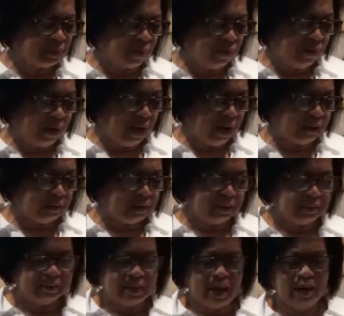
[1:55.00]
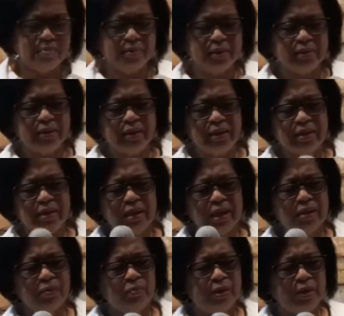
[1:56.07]
O God, that everything
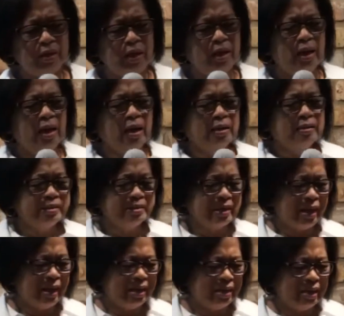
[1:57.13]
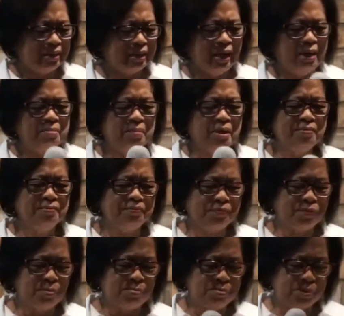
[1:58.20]
he will say coming
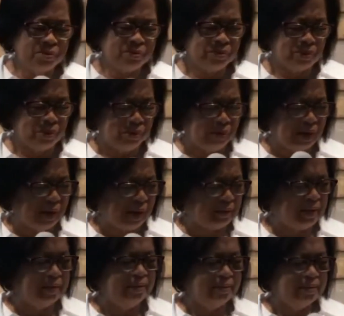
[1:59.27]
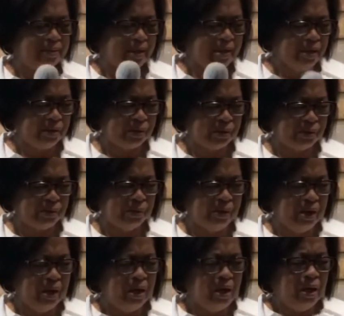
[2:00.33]
from you, O God. And thank you,
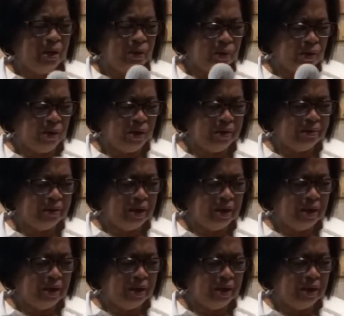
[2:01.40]
Lord,